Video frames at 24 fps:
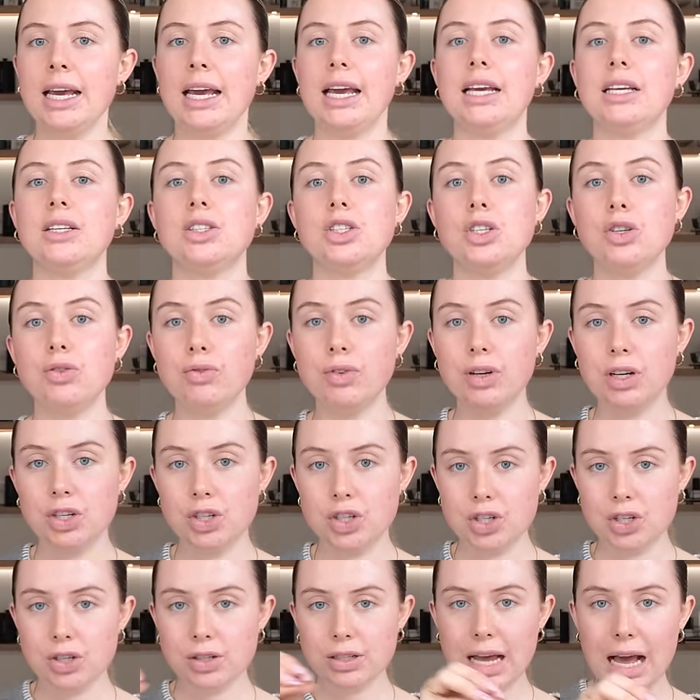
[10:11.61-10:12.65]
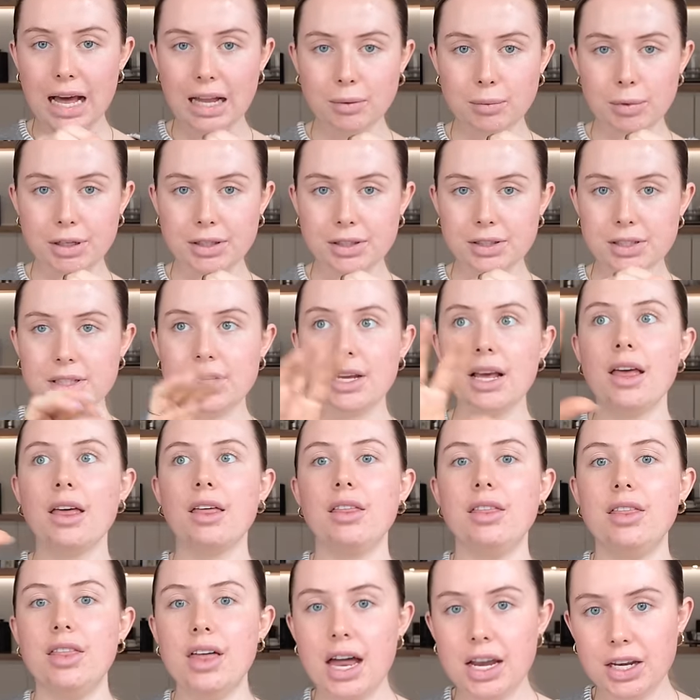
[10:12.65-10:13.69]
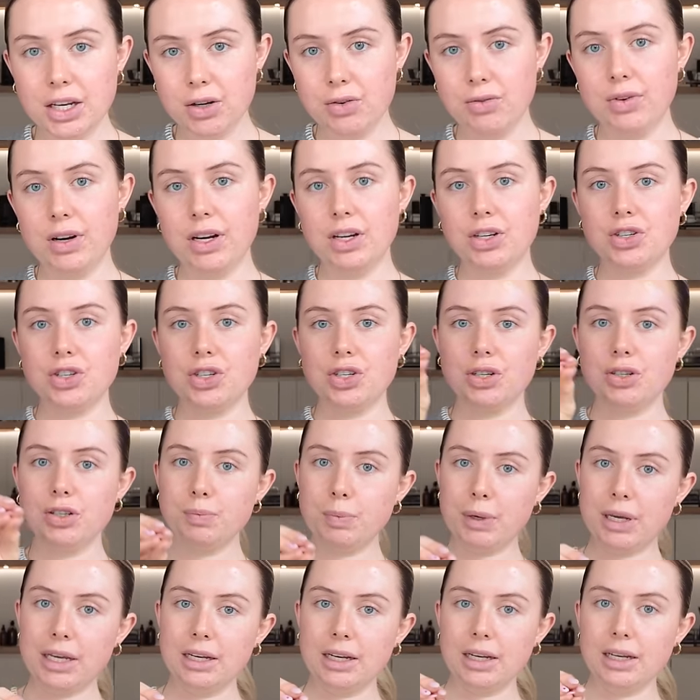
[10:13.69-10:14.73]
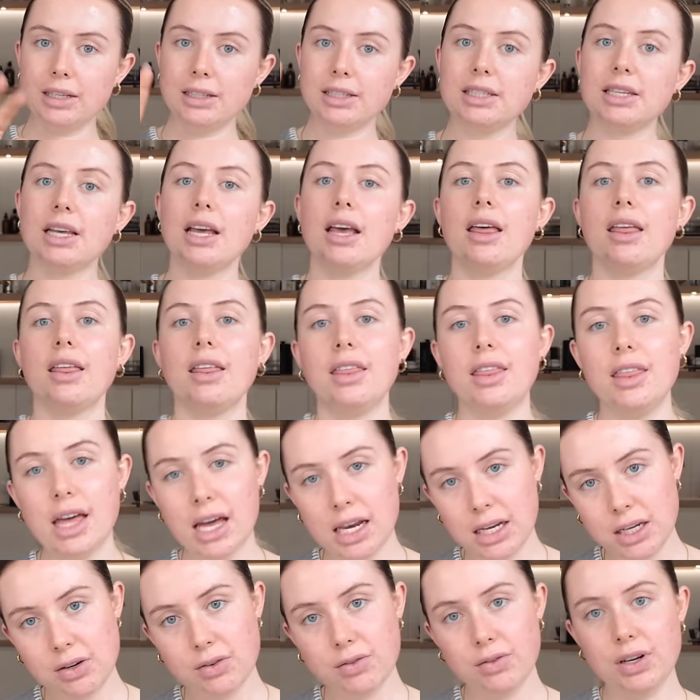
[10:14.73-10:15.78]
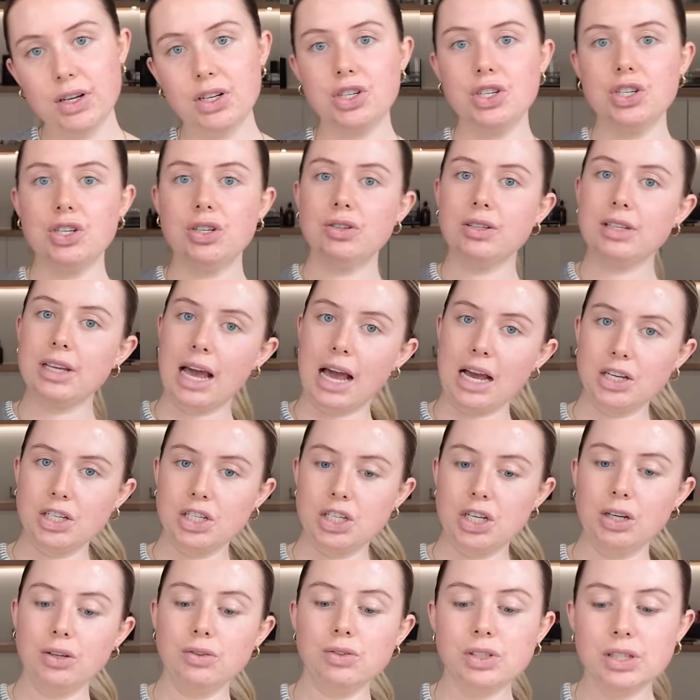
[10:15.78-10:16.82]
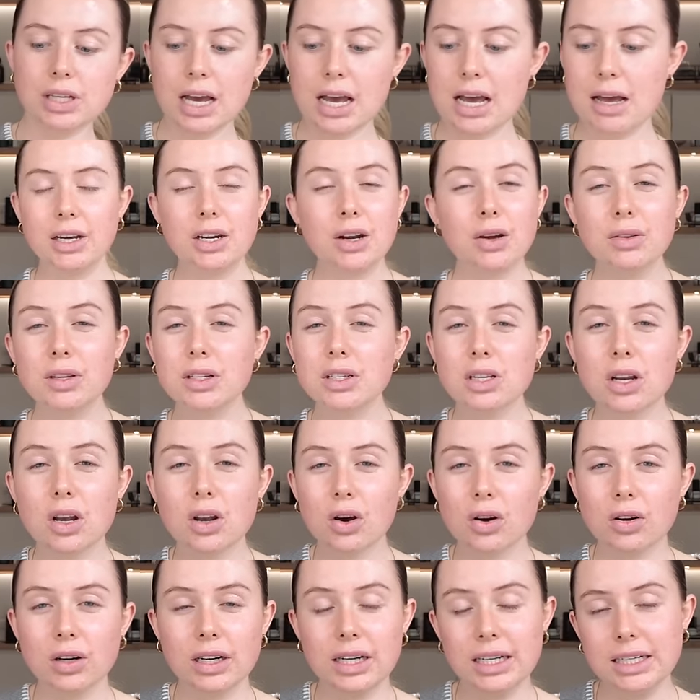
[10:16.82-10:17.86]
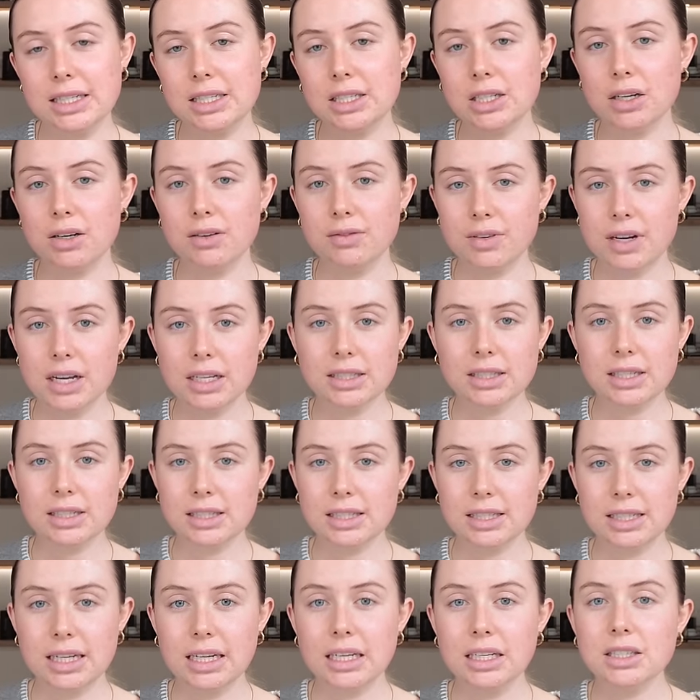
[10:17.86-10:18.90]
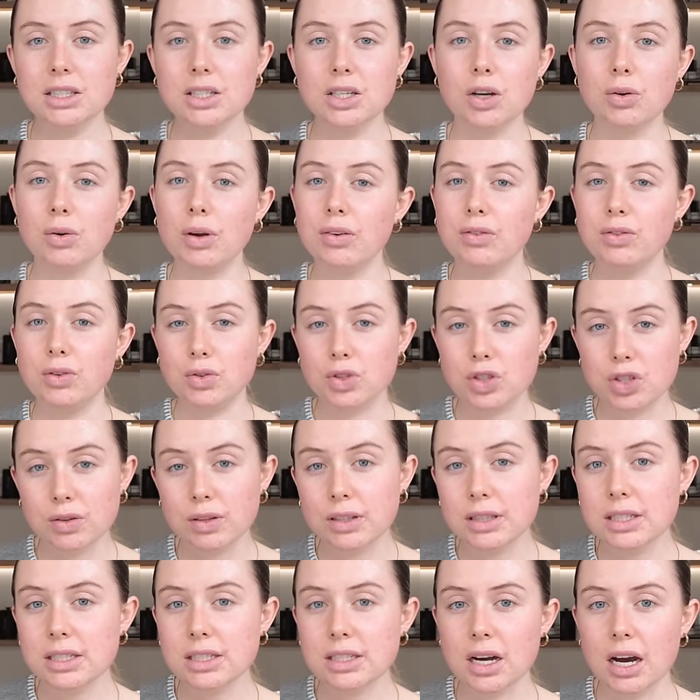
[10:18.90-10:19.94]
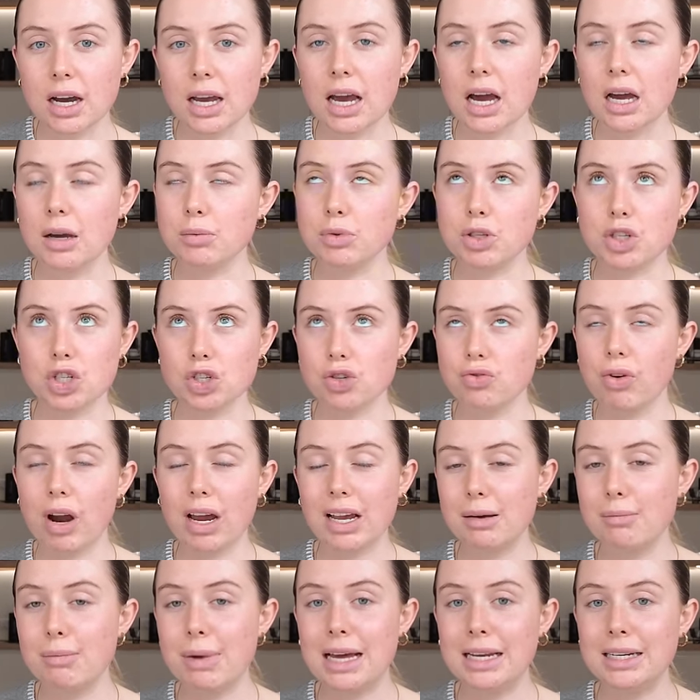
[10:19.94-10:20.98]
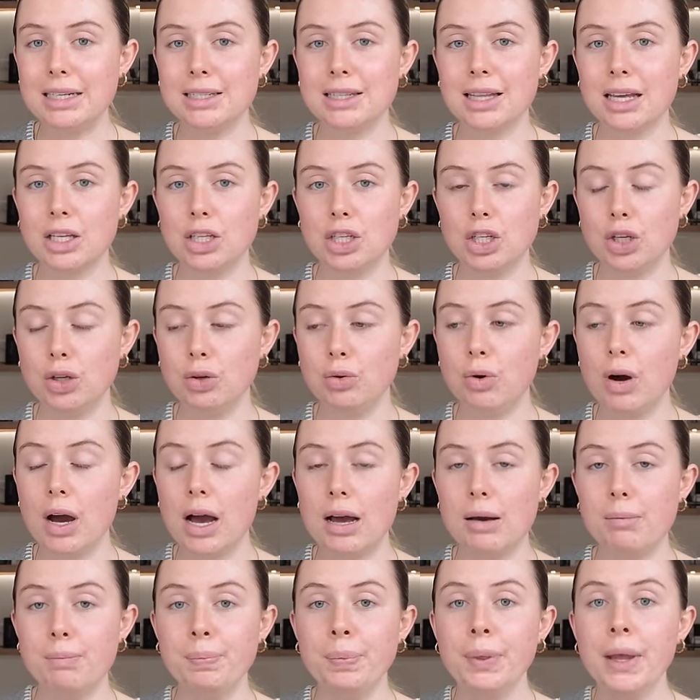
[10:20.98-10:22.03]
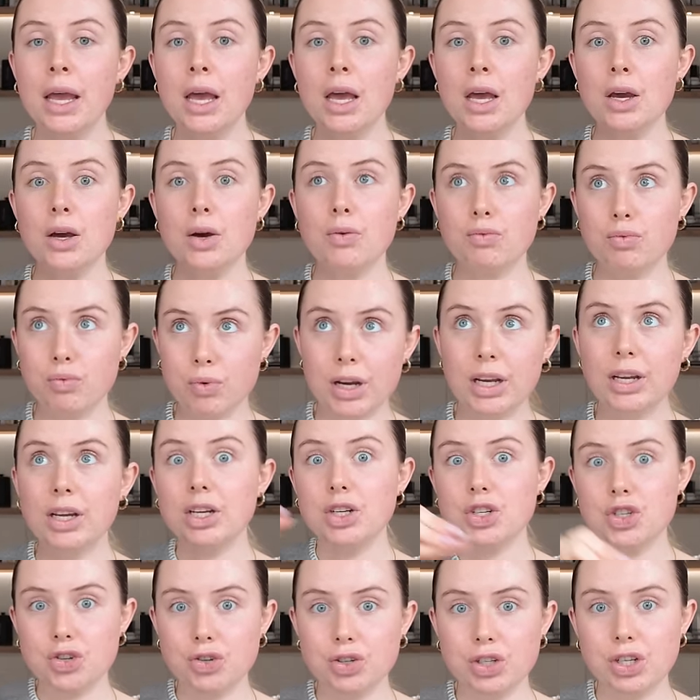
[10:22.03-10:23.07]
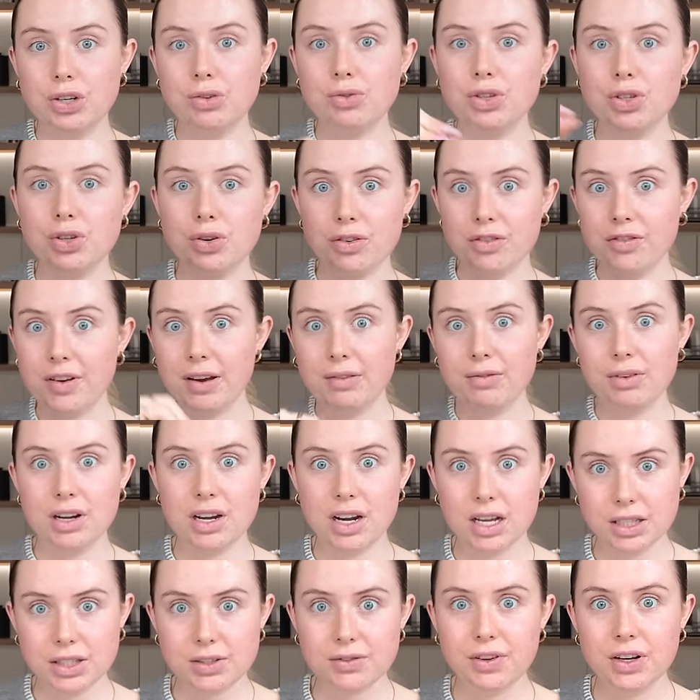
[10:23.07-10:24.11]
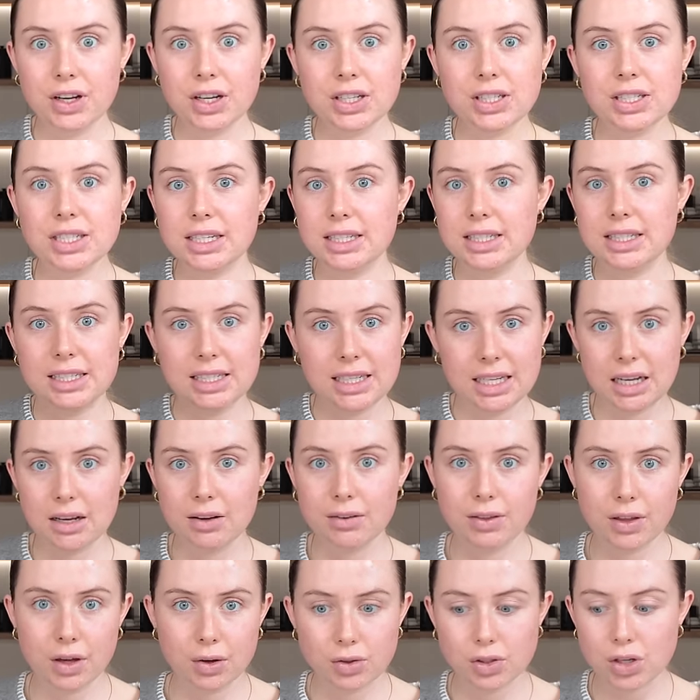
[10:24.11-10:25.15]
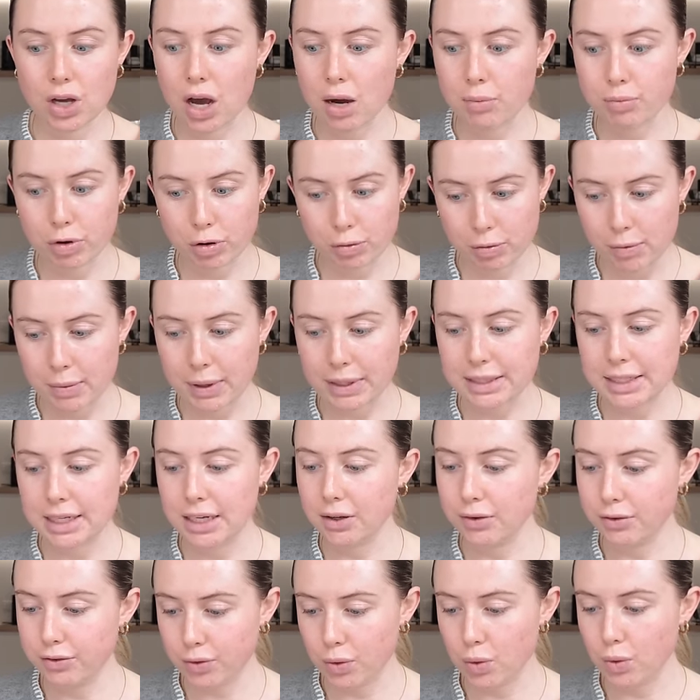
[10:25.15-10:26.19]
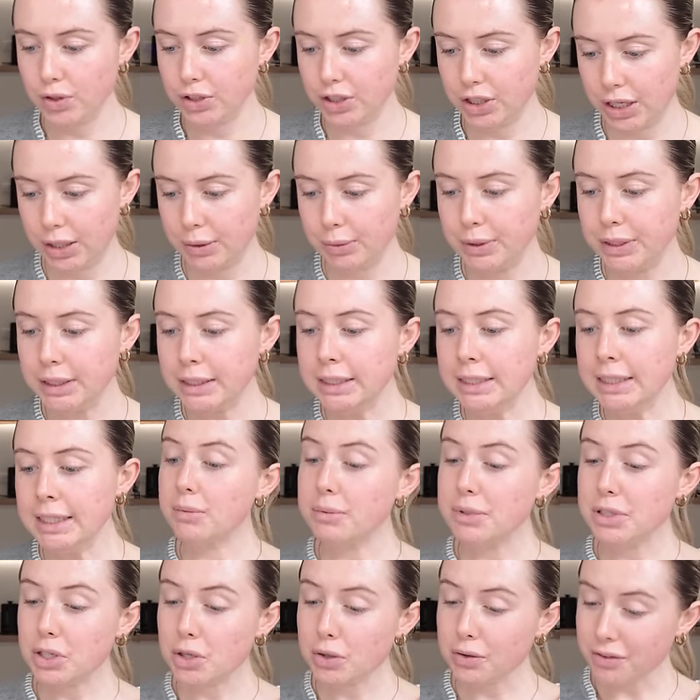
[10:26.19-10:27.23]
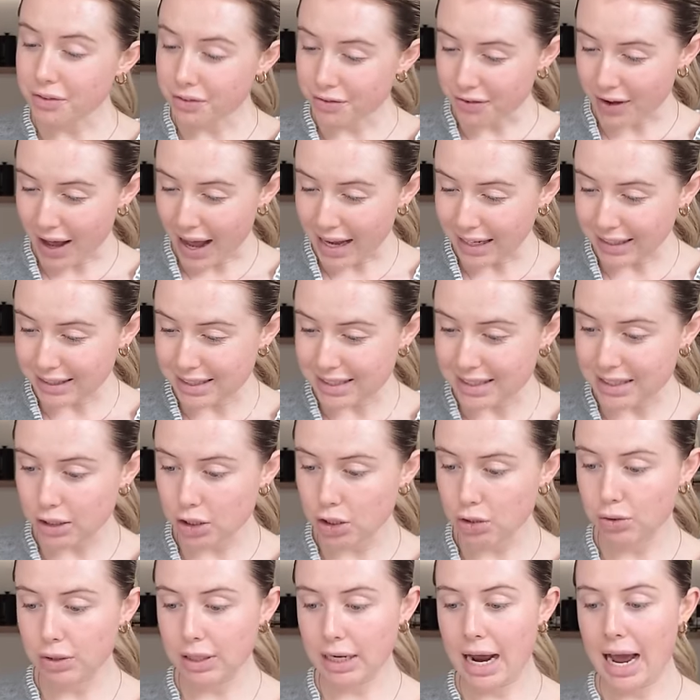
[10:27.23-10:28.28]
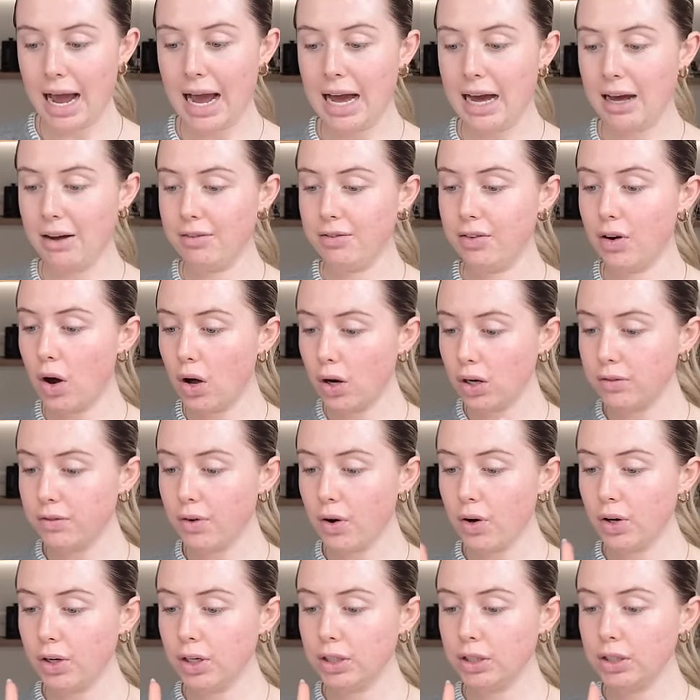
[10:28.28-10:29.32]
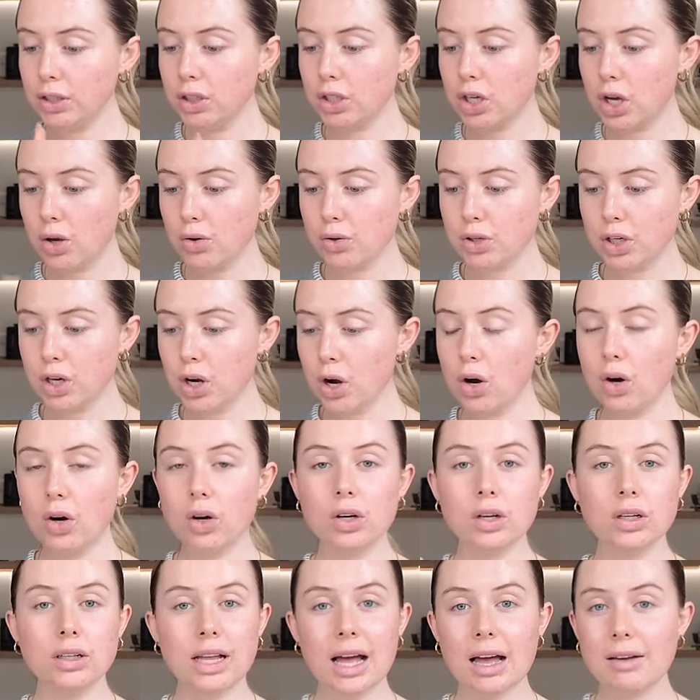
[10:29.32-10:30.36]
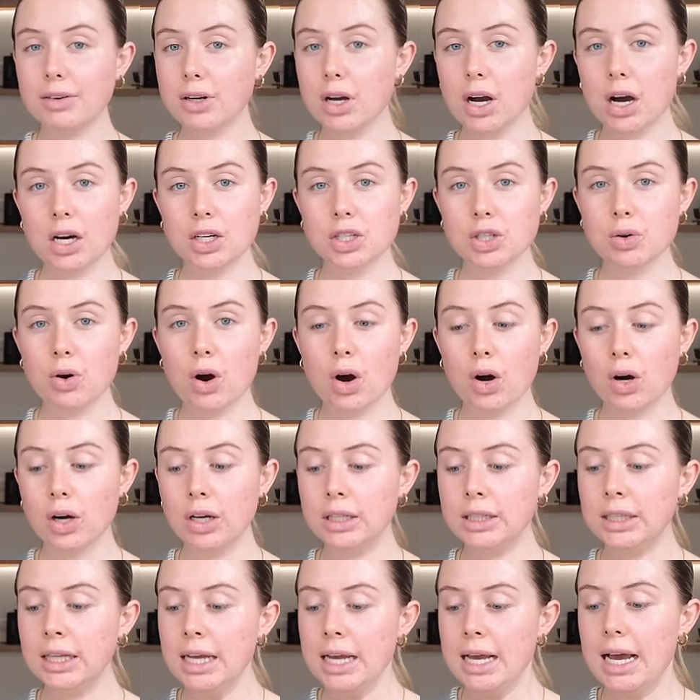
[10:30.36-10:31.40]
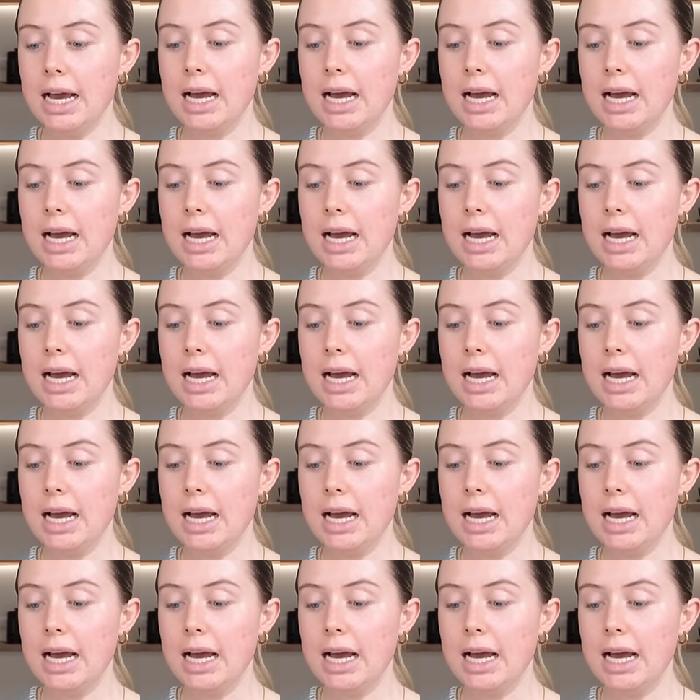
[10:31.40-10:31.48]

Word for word: It's you reintroduce almonds, then you reintroduce peanuts, then you reintroduce cashews. I know there's a long list of nuts and seeds, so if you're doing this diet, I would just recommend that you um, reintroduce your favorite nuts first and see if those are problematic for you. When it comes to fats, you can have olive oil, coconut oil, avocado oil.